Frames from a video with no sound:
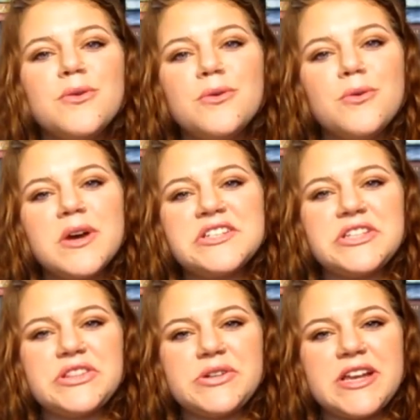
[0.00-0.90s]

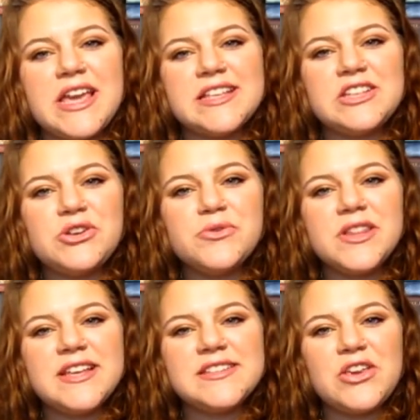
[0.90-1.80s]
Question three is a new
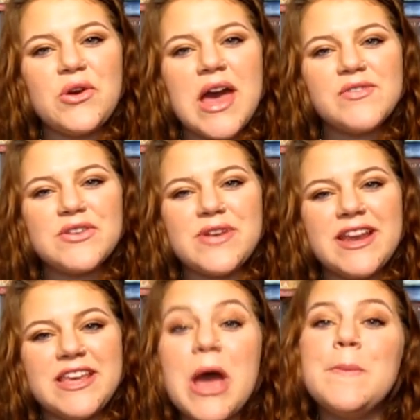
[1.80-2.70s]
release that you haven't
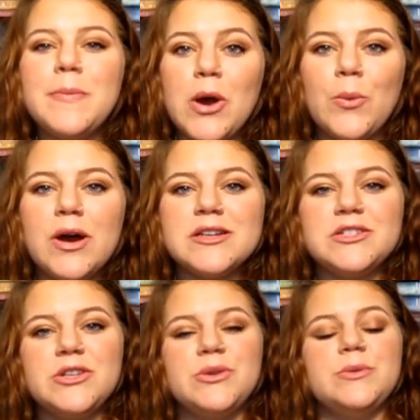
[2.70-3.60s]
read yet but want to.